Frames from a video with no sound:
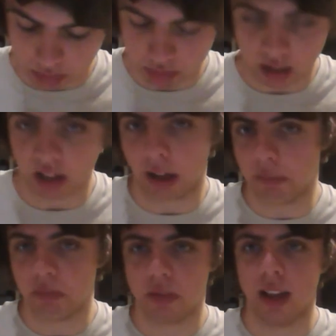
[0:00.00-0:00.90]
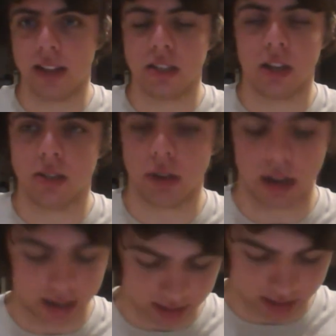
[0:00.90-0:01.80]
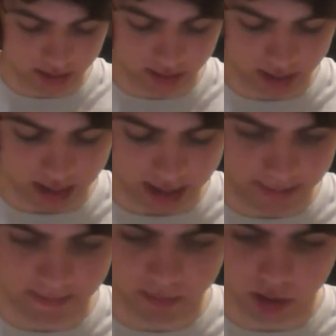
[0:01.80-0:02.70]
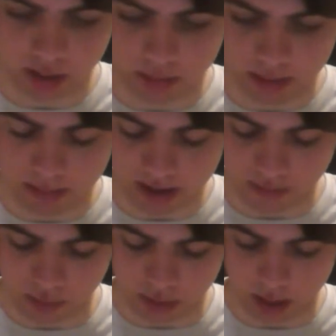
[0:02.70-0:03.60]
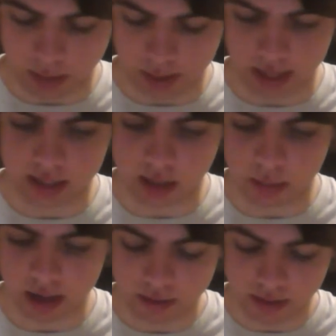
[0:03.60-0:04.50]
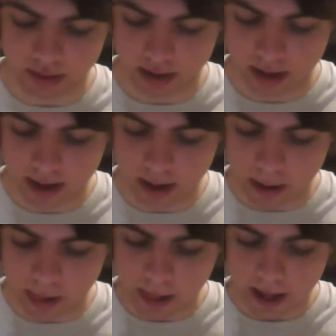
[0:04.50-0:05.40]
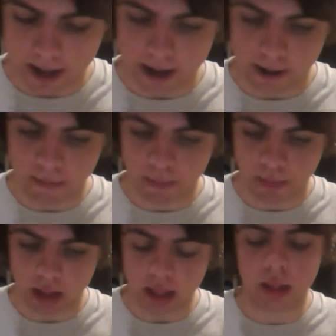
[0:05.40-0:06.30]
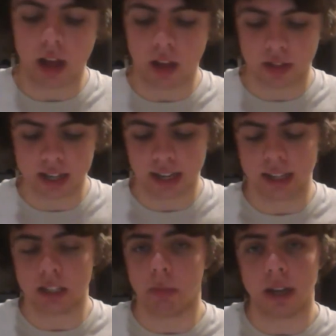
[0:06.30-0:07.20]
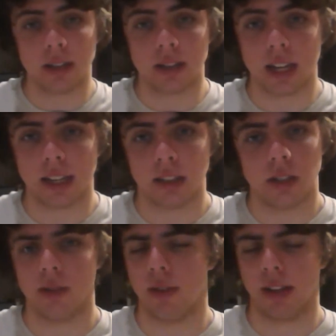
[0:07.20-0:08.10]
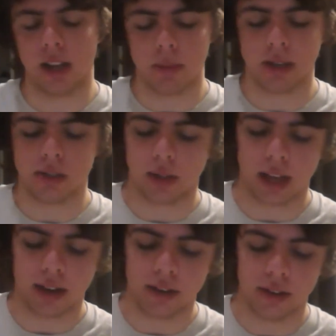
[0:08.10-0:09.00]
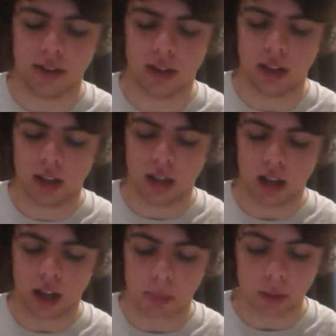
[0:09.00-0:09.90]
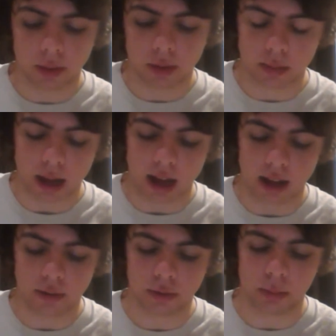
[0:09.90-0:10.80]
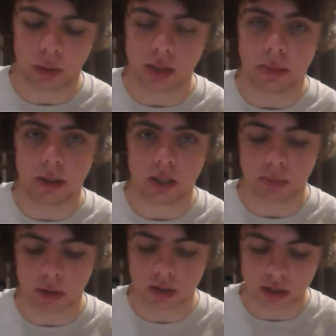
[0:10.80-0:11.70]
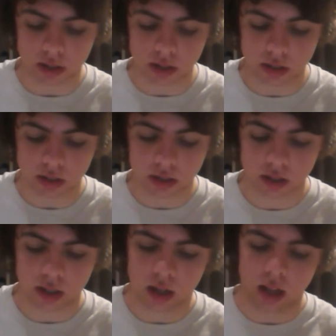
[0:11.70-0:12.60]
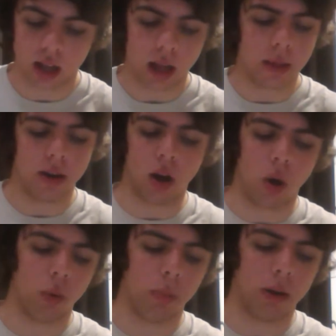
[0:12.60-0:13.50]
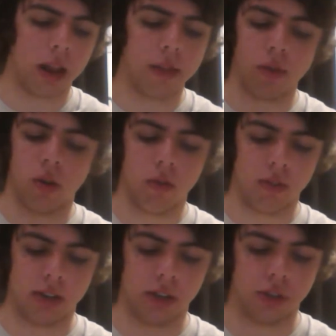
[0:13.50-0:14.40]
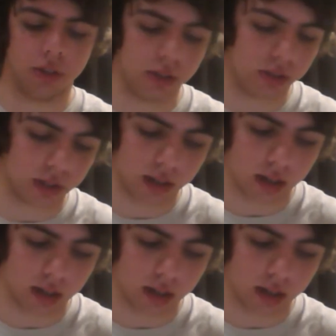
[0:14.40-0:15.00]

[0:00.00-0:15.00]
But it's hard to, and it's, yeah, just a bit painful to go up against, I believe. And then the other tank is a battle tank, so regular battle cannon. Both of them have multi-melter sponsons, and then a whole plethora of additions,